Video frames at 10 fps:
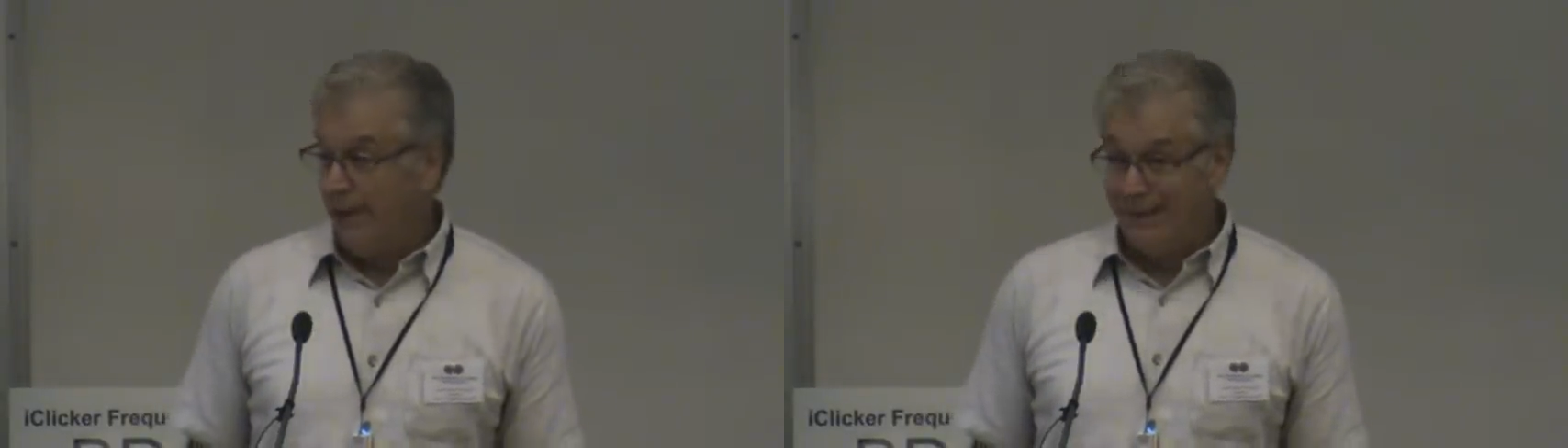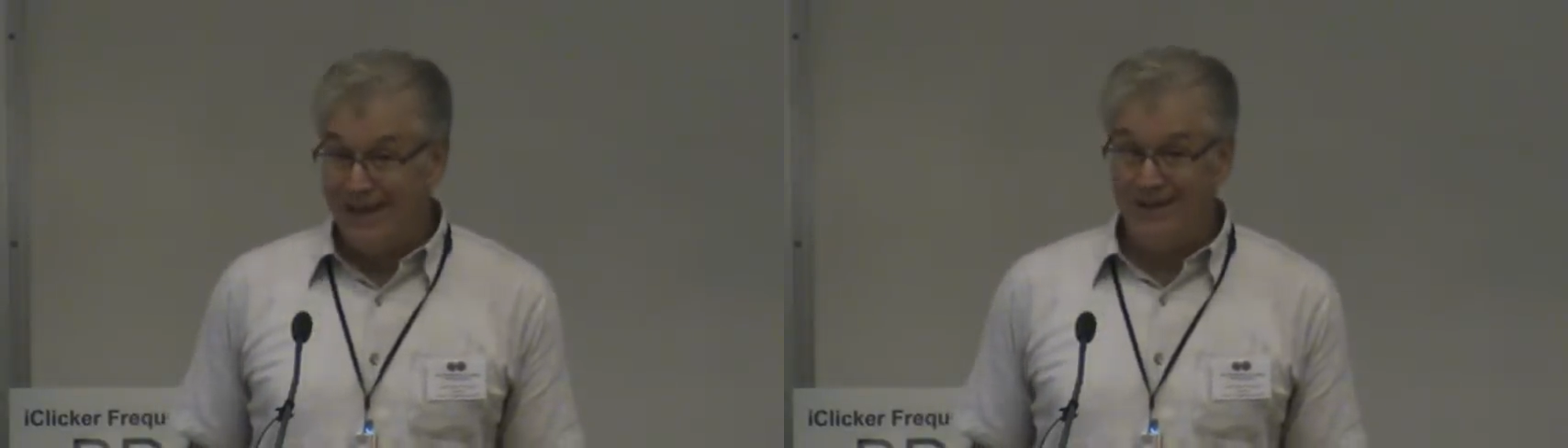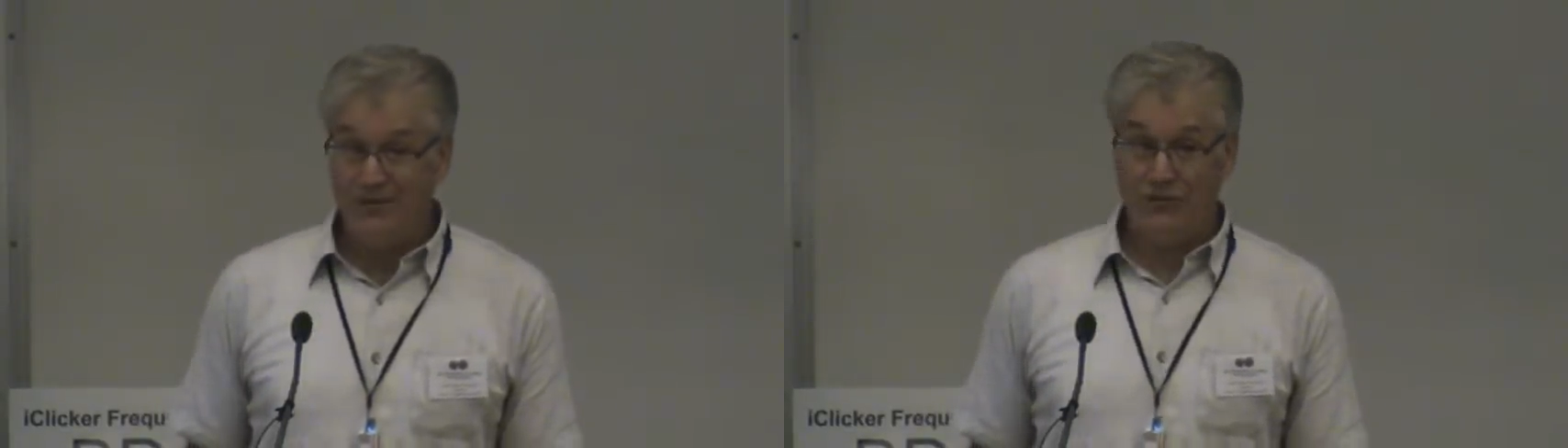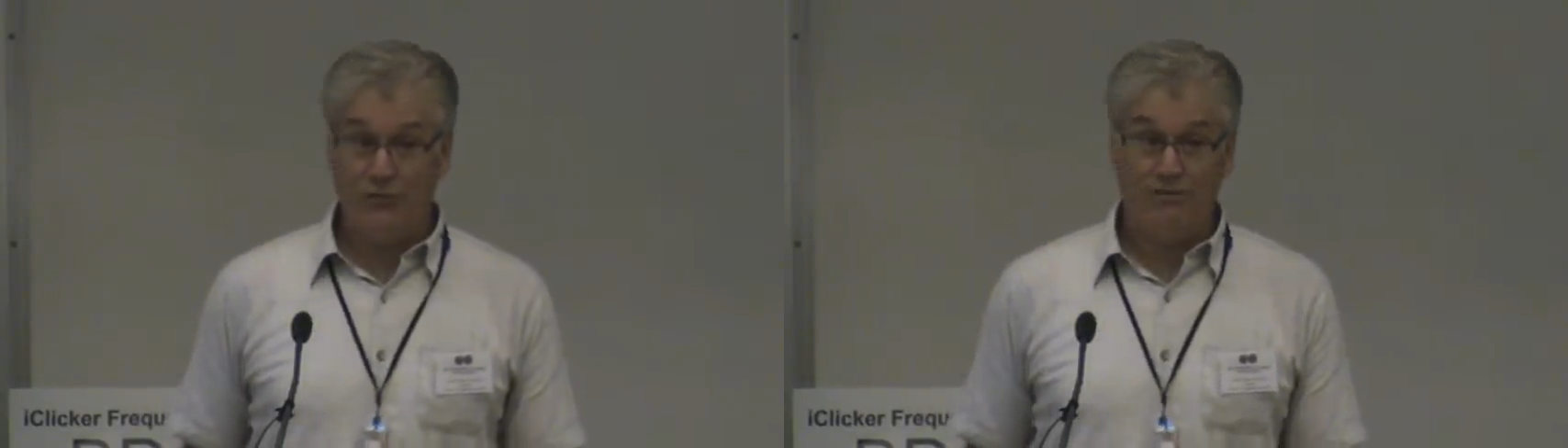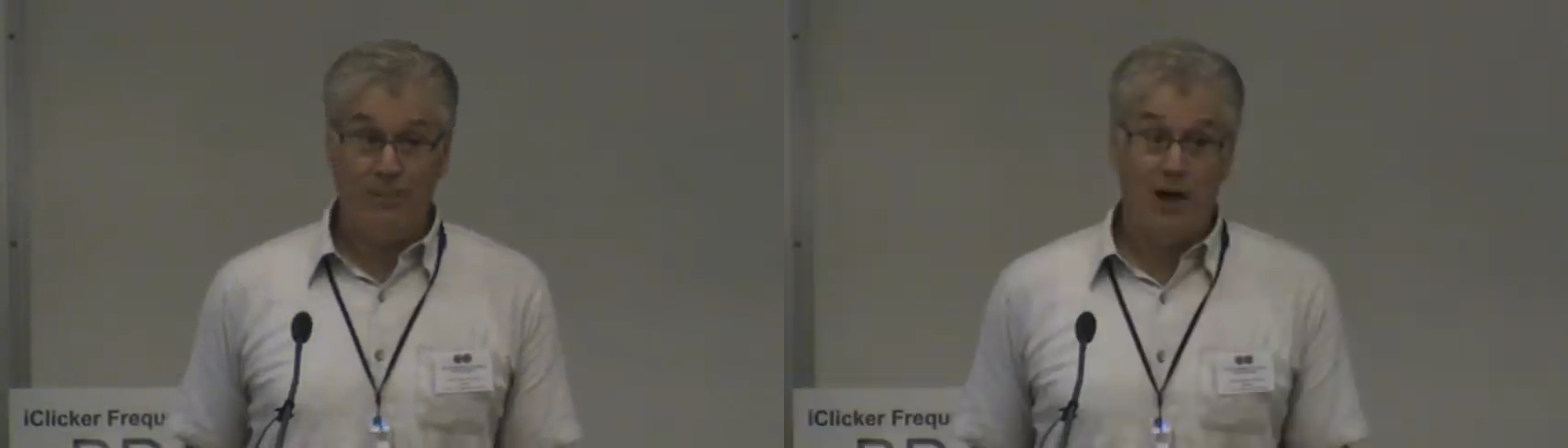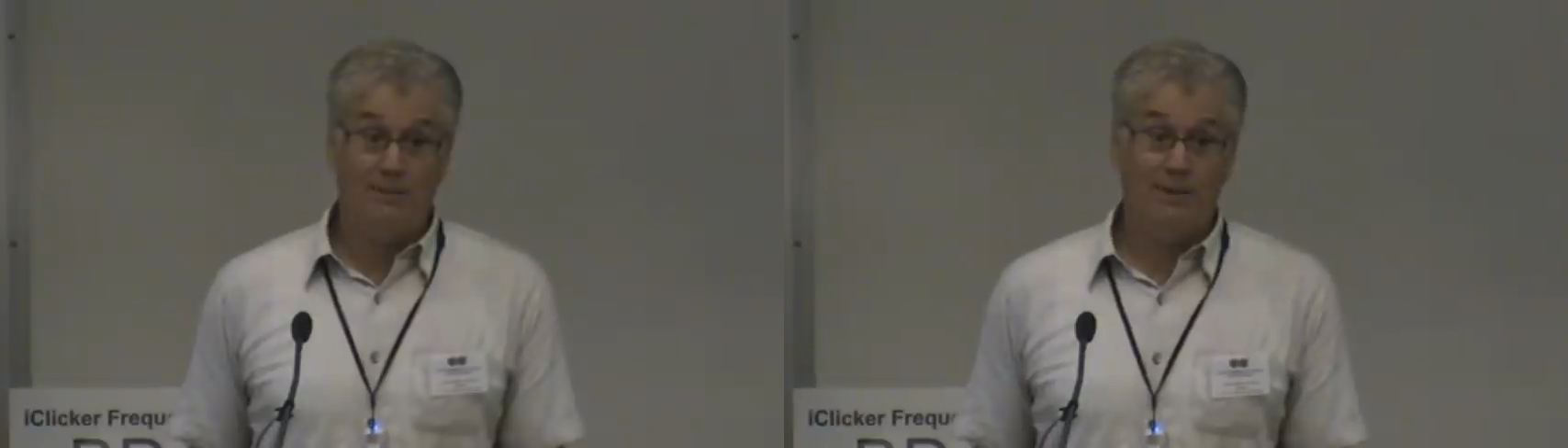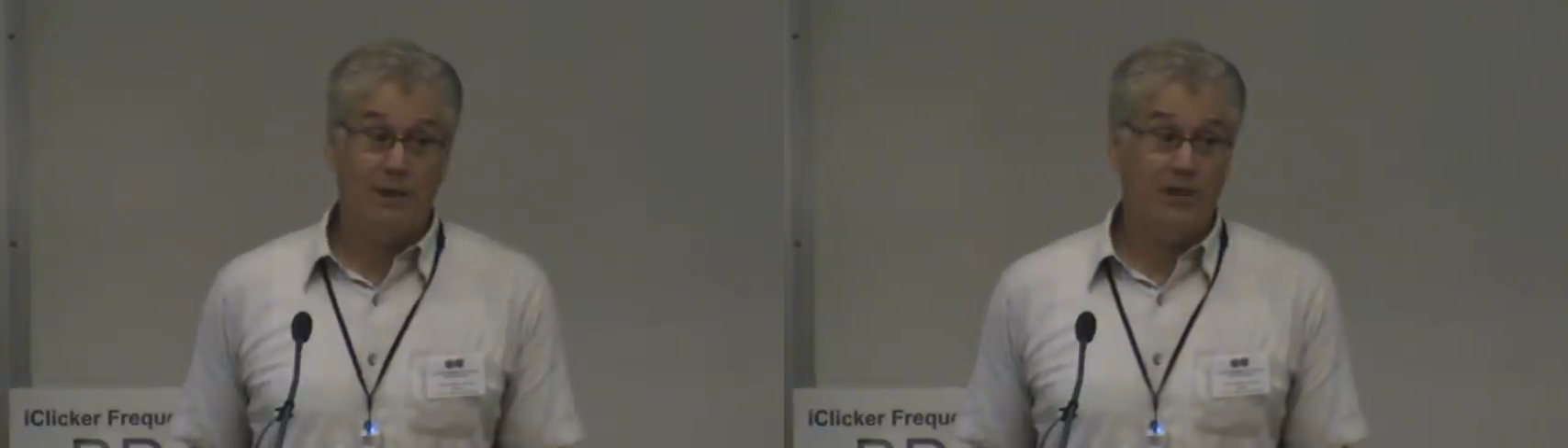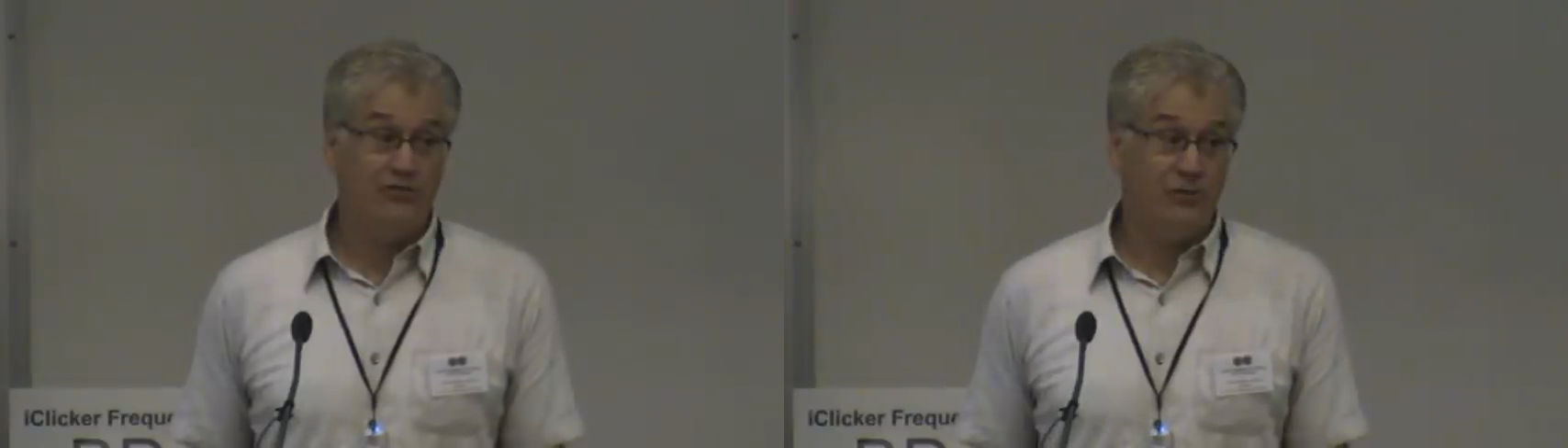And that issue of
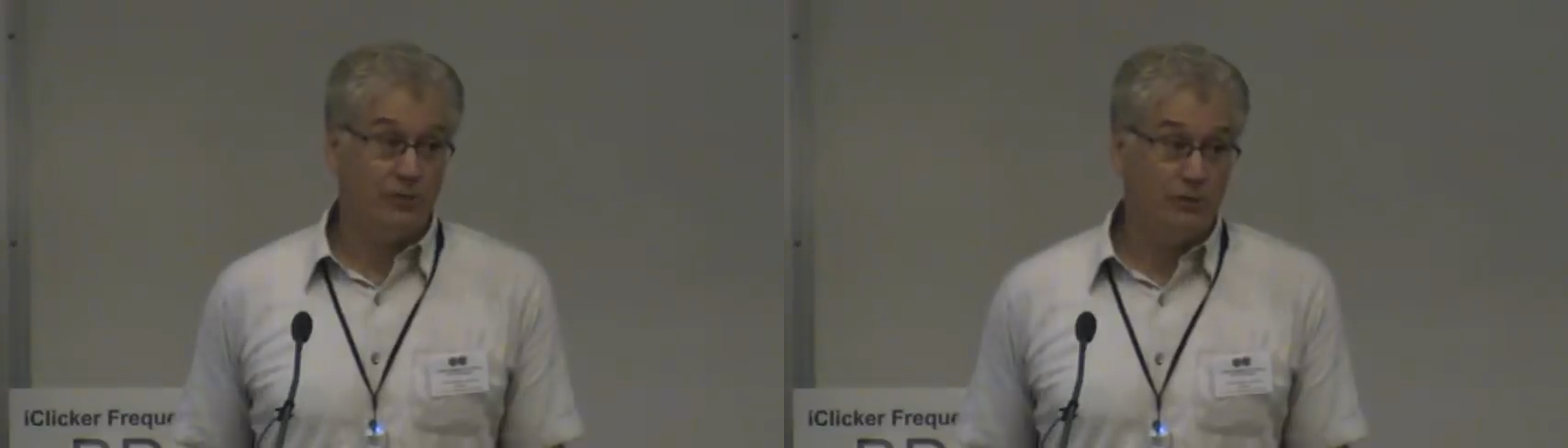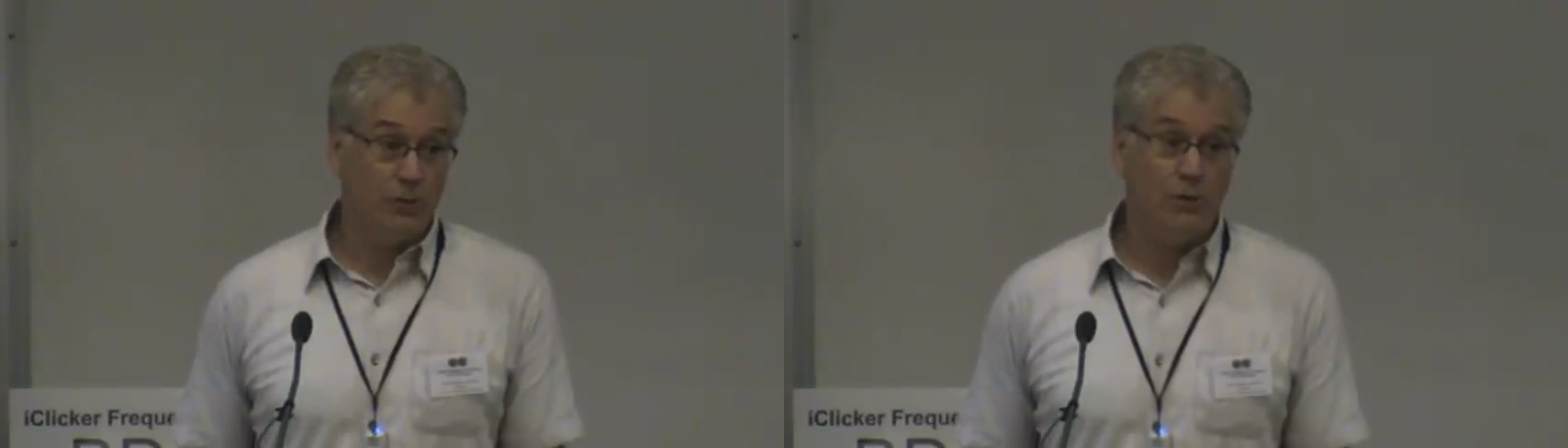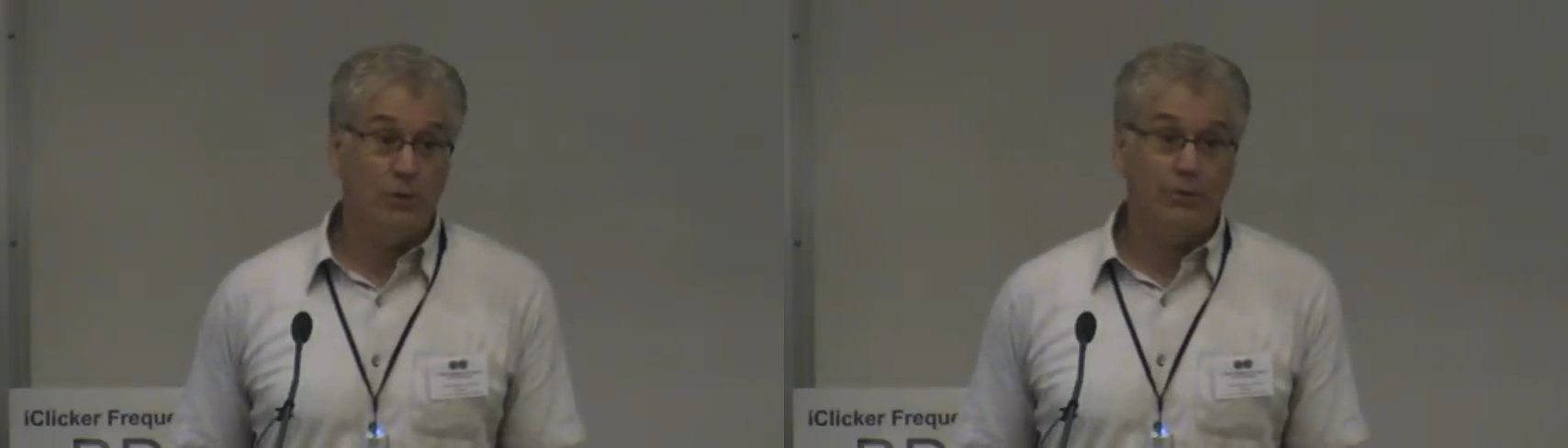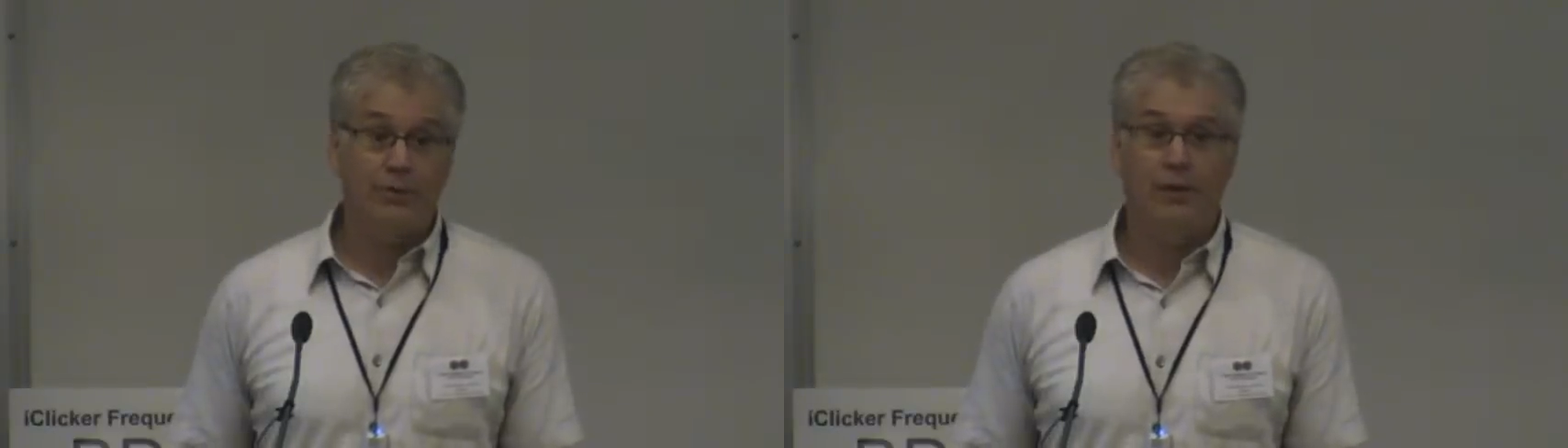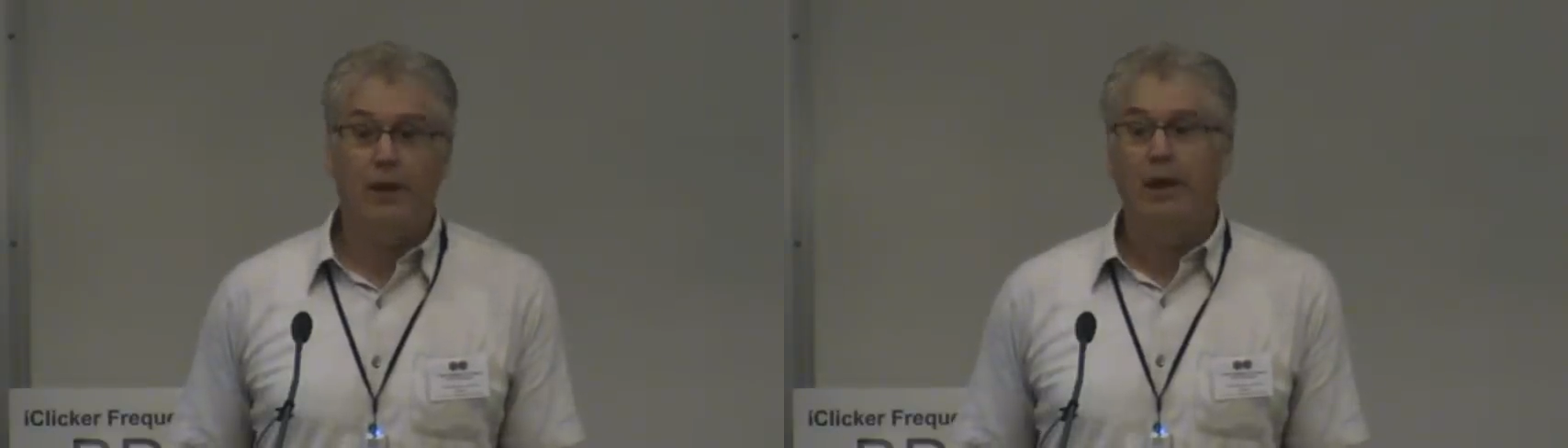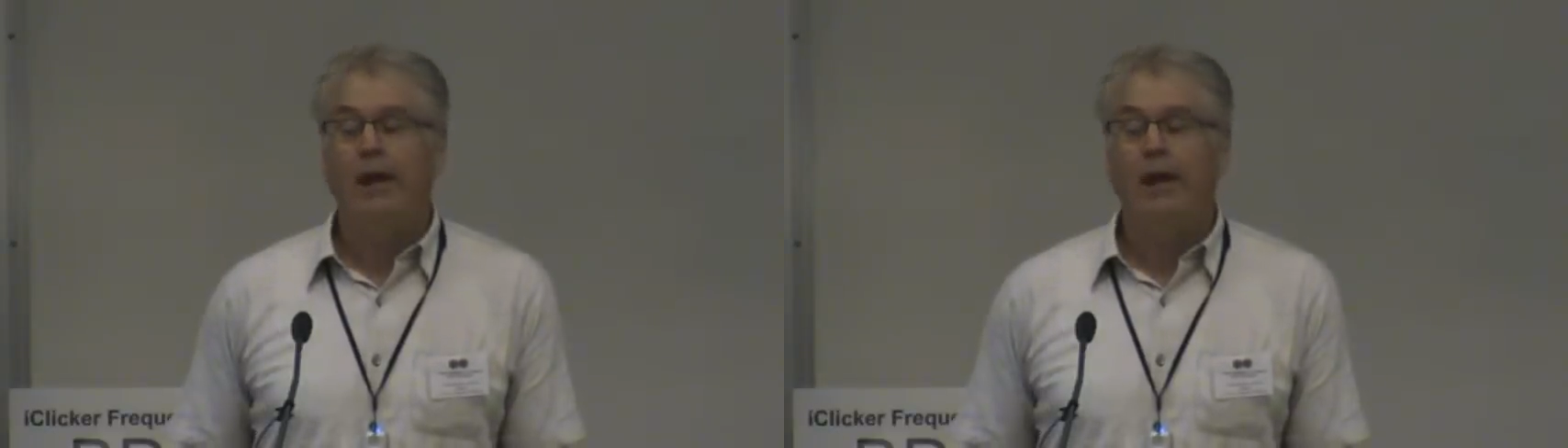population growth